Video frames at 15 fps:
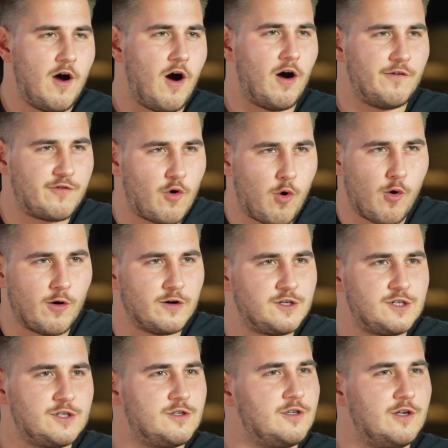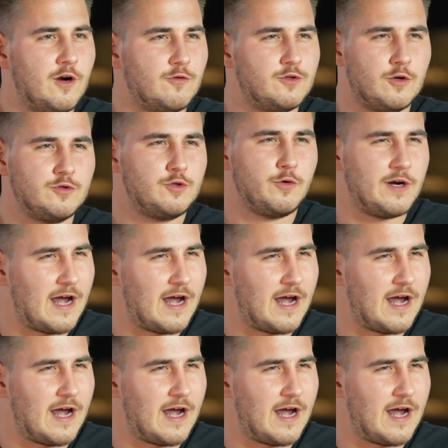Of course, don't do it